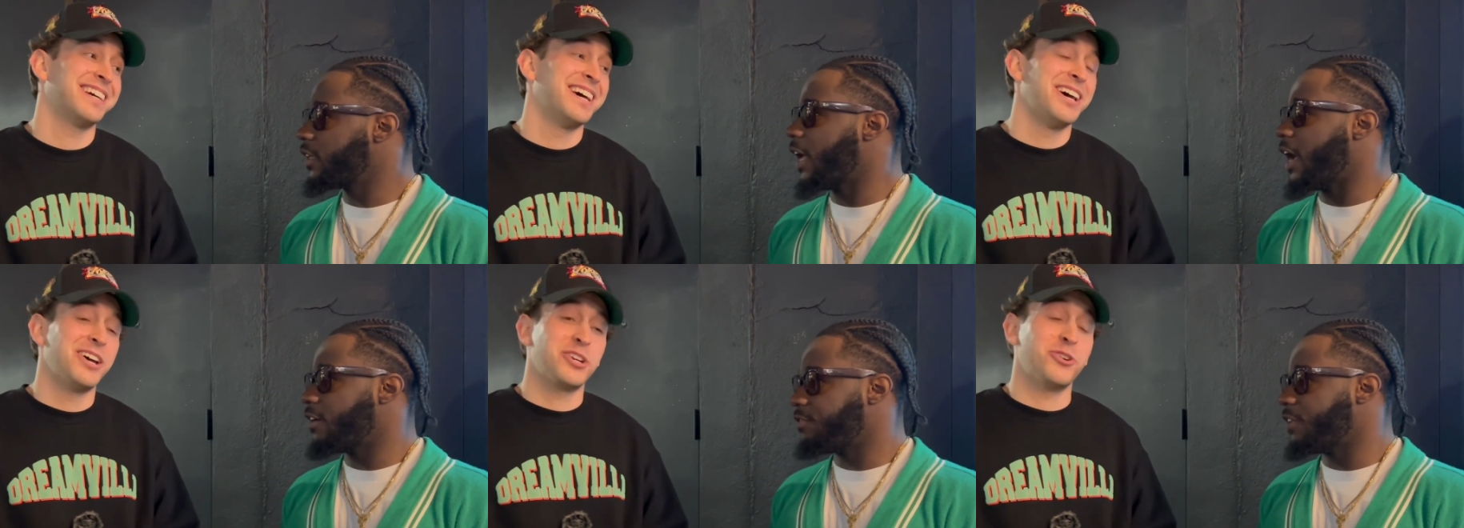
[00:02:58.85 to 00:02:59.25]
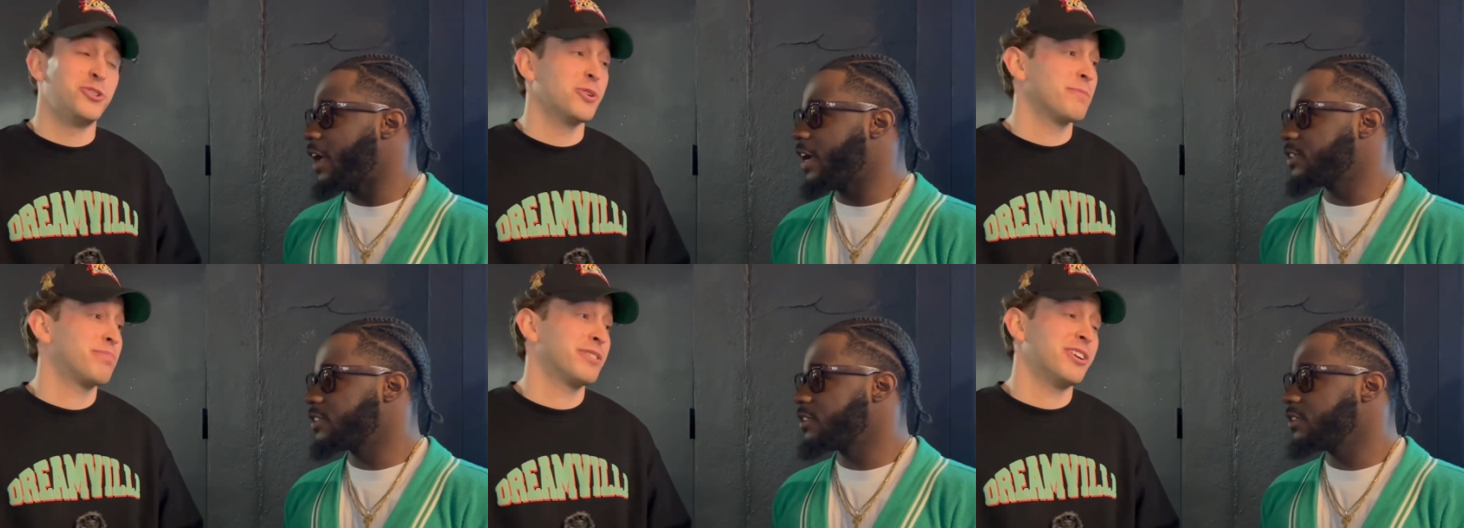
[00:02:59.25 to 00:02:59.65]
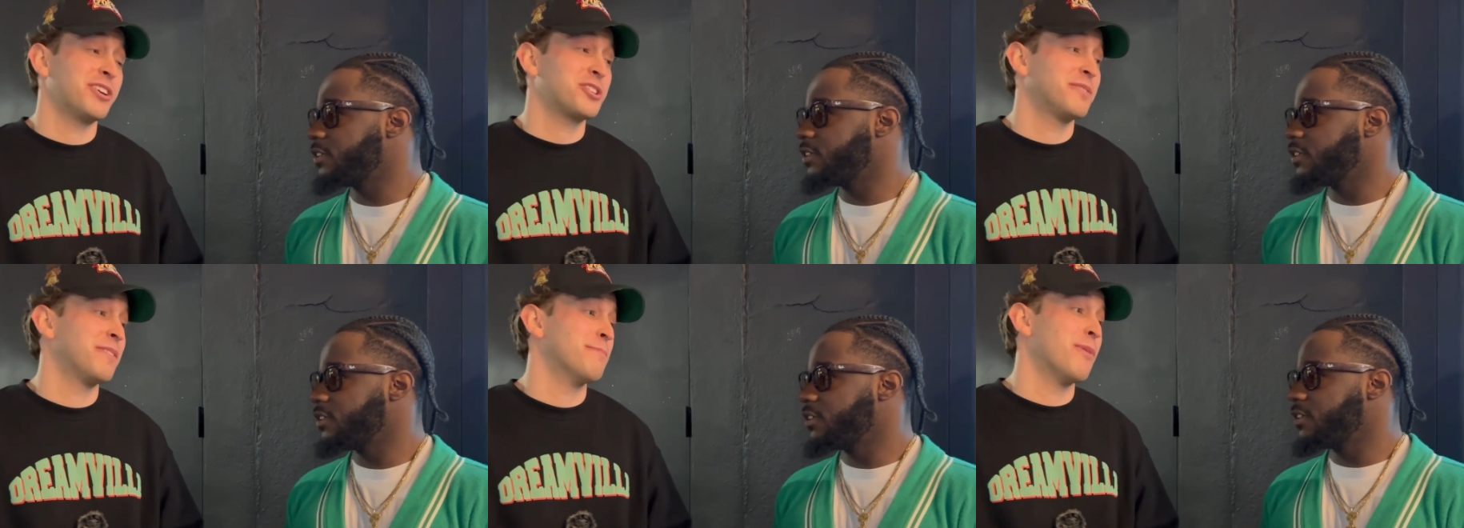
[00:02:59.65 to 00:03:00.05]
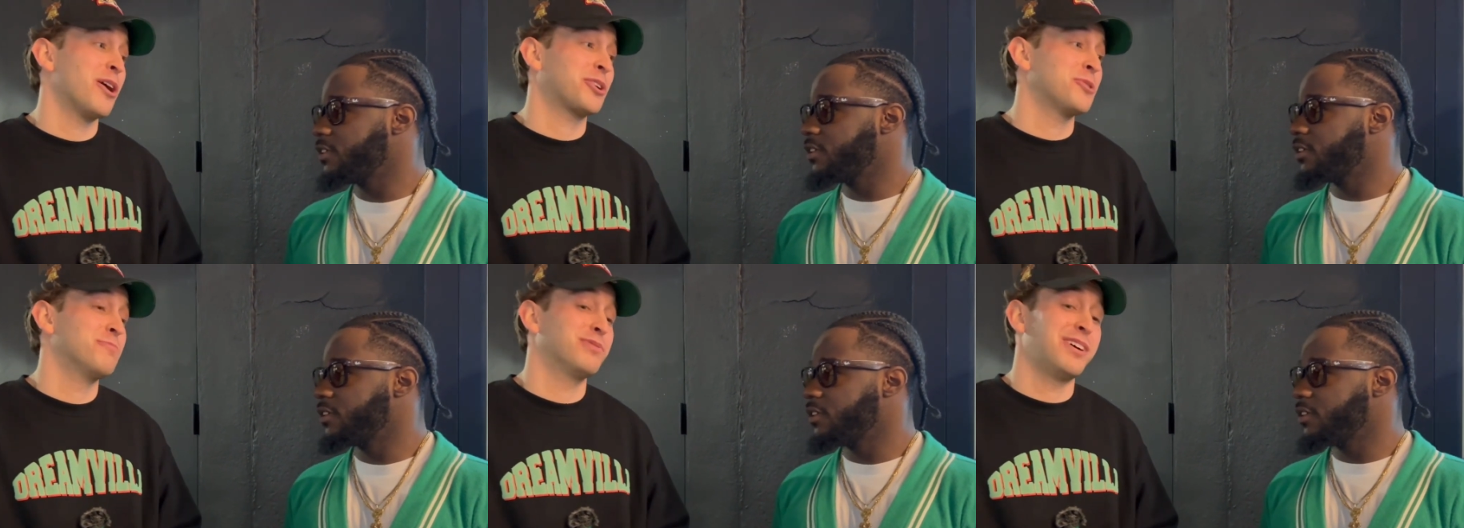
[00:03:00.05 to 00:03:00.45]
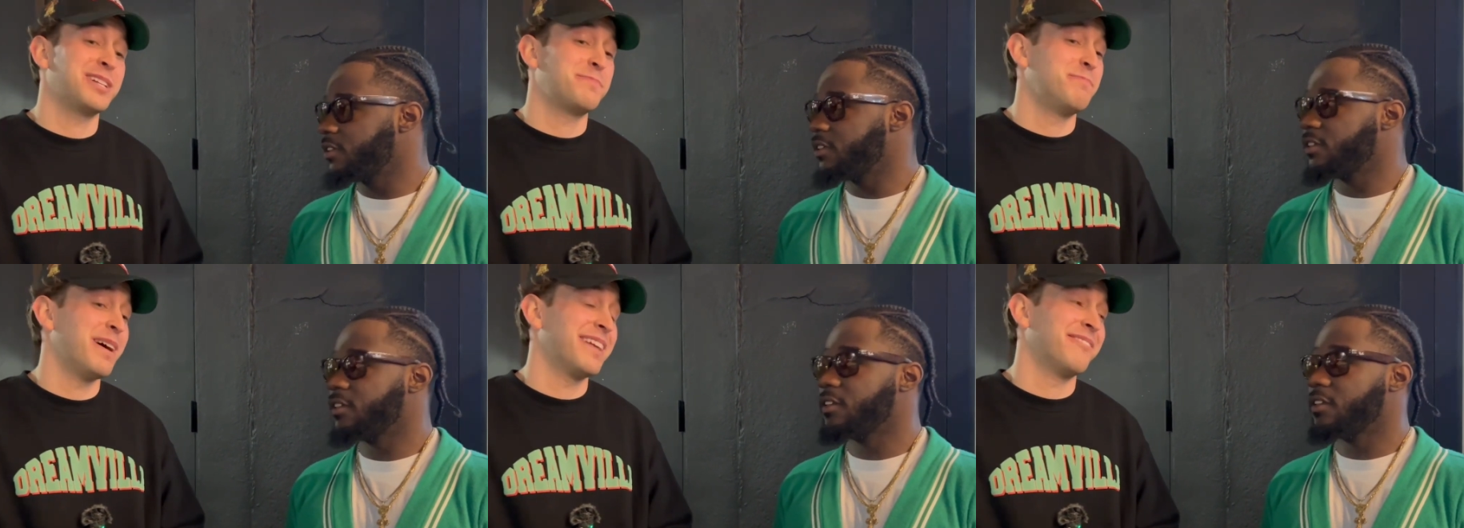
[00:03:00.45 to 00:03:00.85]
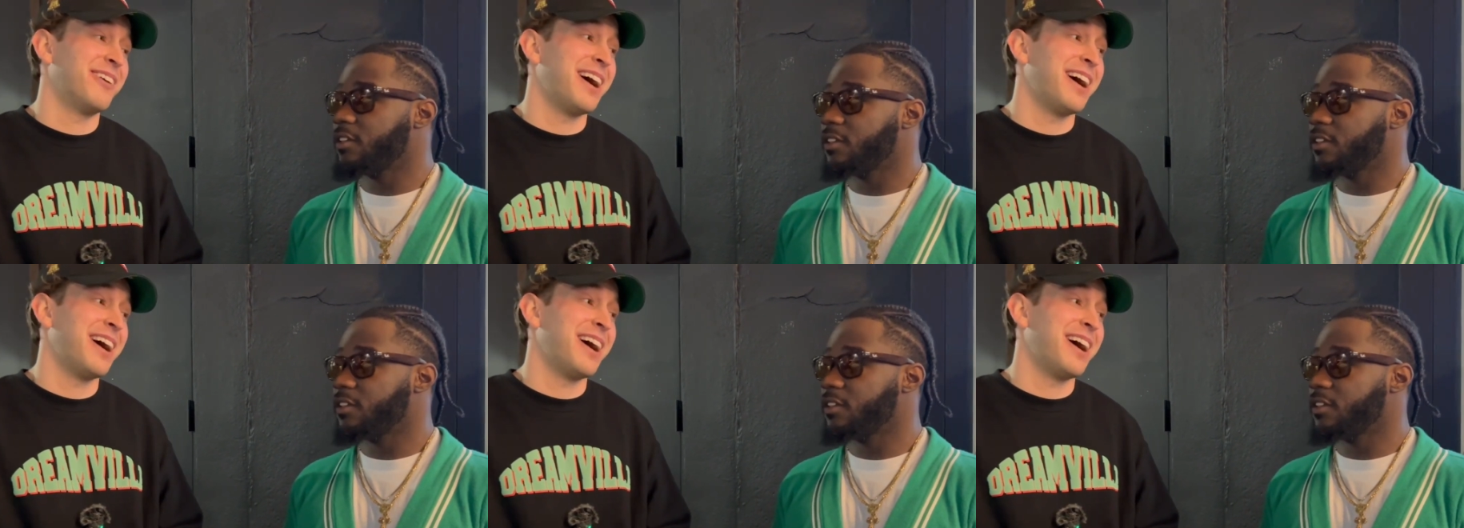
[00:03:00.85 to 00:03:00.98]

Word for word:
Speaker 1: Nah, you're facts. doing production from Marco plus Ben